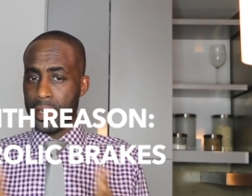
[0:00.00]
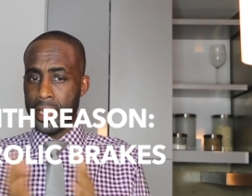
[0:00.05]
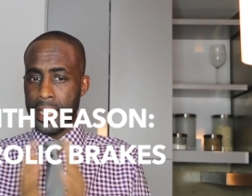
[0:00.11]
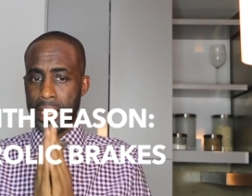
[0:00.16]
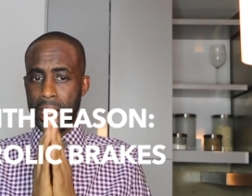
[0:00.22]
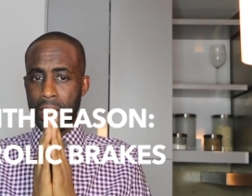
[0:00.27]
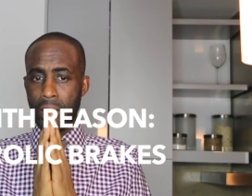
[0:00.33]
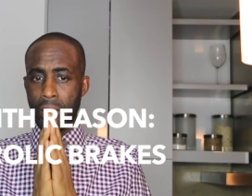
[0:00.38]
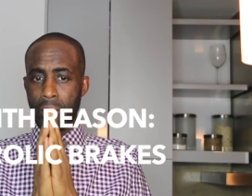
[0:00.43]

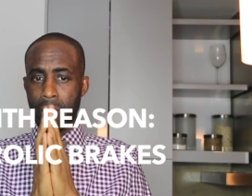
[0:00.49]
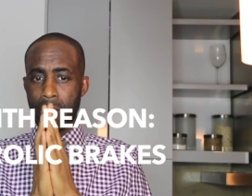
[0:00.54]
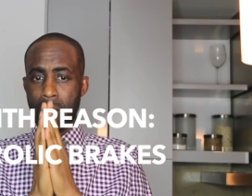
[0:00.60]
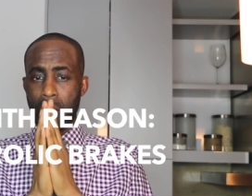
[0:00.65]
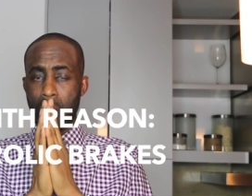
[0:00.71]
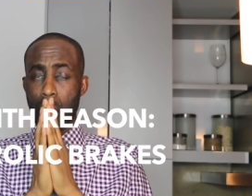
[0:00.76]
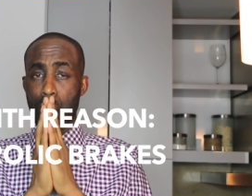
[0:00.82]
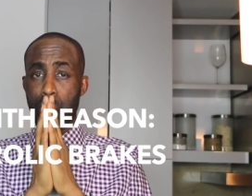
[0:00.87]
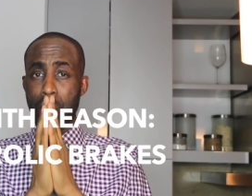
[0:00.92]
Now,
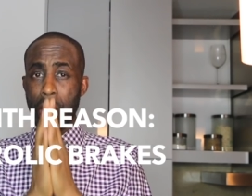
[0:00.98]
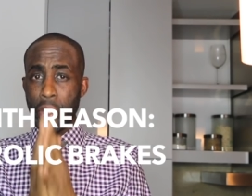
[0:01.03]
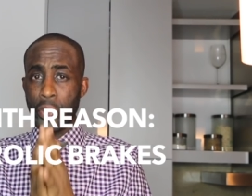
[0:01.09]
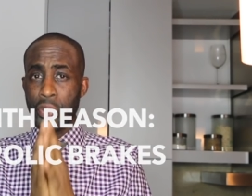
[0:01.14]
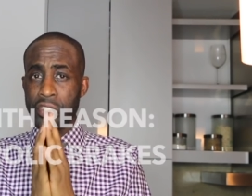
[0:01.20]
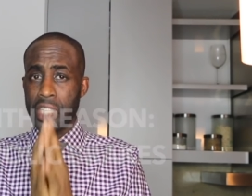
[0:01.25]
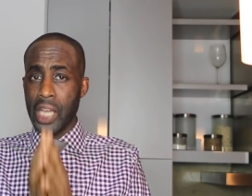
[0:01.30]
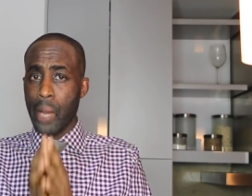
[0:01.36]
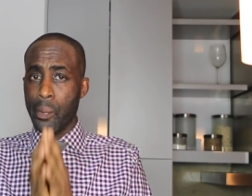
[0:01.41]

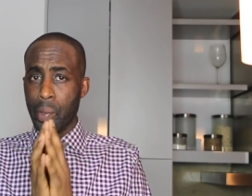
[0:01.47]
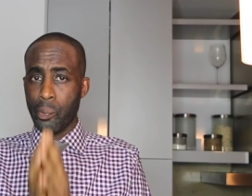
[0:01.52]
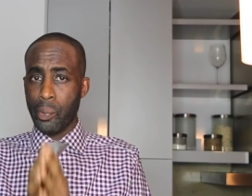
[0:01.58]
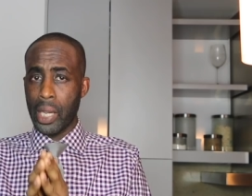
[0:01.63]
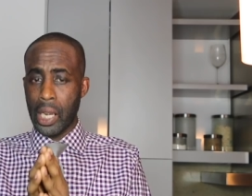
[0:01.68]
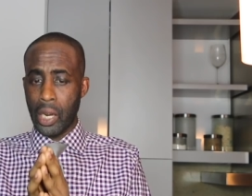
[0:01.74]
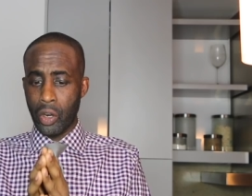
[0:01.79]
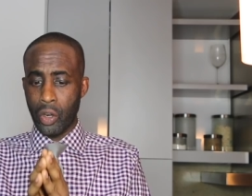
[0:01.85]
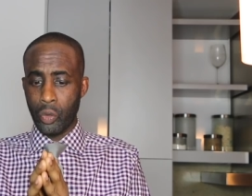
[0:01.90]
better stopping
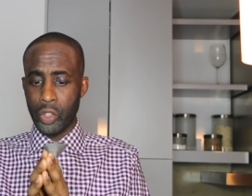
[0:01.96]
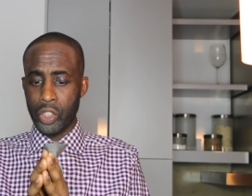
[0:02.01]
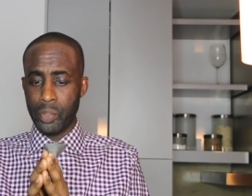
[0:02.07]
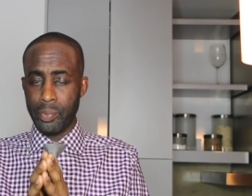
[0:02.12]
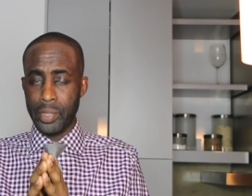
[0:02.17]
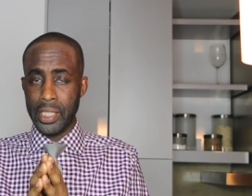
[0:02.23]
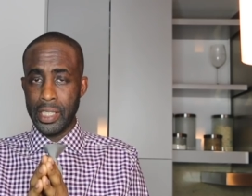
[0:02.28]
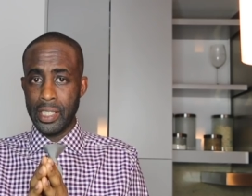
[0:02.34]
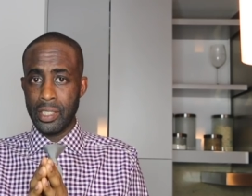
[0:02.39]
power,
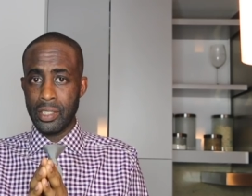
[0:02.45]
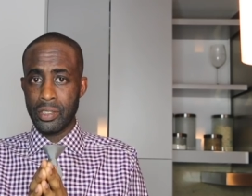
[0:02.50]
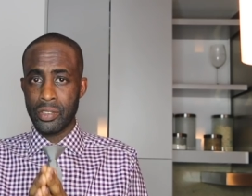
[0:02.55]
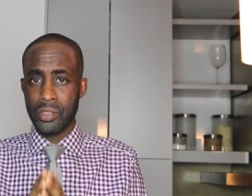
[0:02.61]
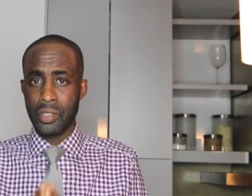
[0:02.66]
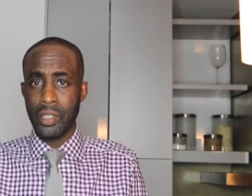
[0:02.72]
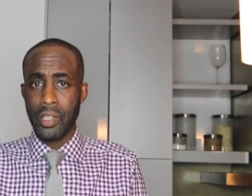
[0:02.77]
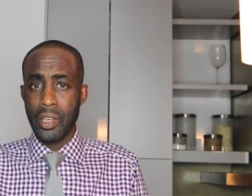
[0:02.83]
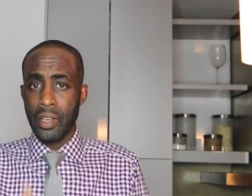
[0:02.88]
which
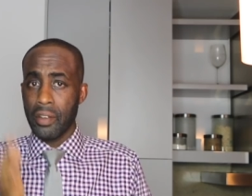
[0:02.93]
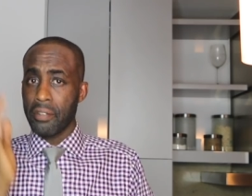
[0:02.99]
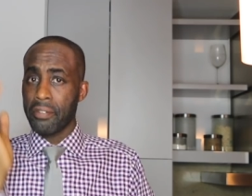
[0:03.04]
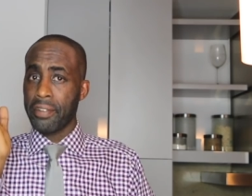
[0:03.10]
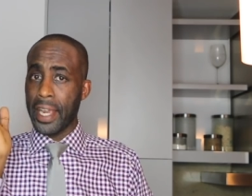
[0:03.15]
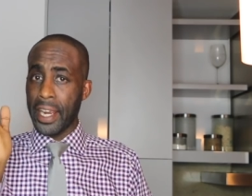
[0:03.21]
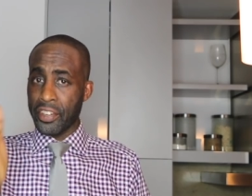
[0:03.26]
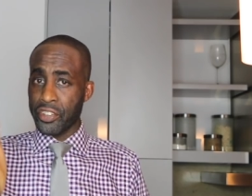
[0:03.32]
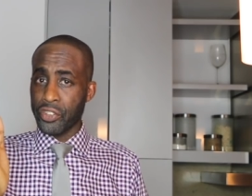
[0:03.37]
means
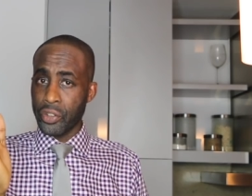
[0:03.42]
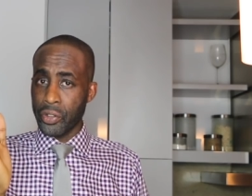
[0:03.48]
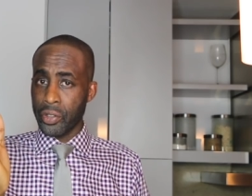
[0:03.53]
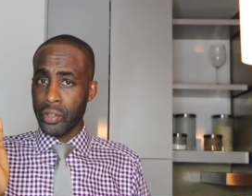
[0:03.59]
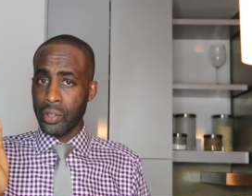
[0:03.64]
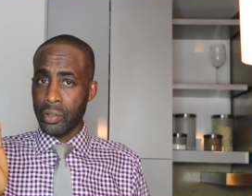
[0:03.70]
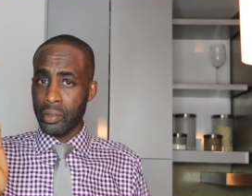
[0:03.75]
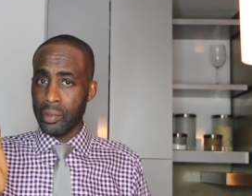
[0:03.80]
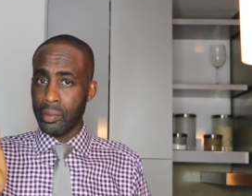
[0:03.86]

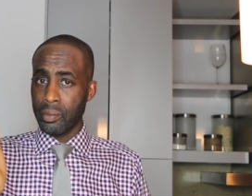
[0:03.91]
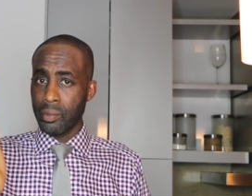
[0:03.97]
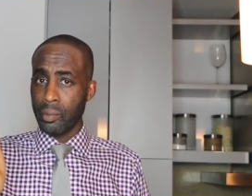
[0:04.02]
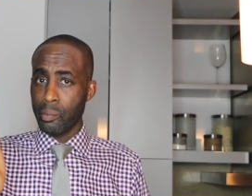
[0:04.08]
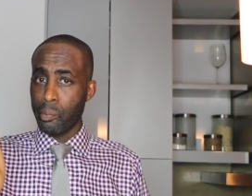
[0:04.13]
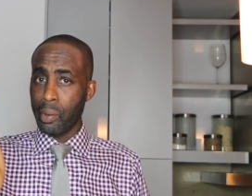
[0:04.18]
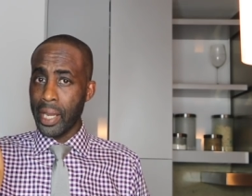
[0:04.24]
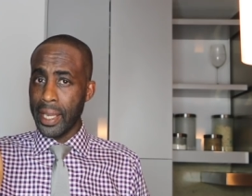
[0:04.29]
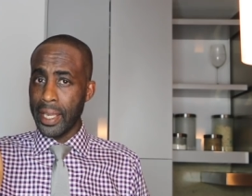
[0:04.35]
faster
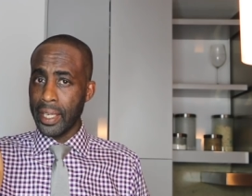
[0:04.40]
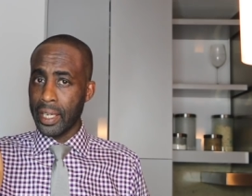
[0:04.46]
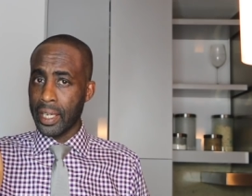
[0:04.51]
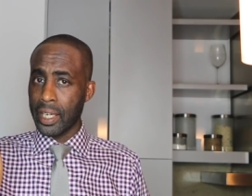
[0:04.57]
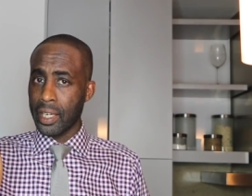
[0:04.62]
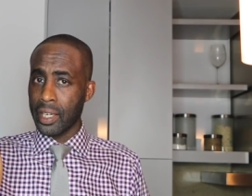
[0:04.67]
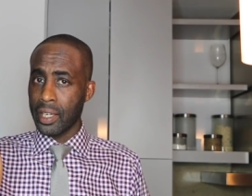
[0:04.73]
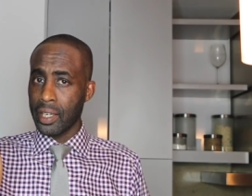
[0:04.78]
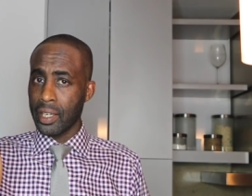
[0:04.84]
bike,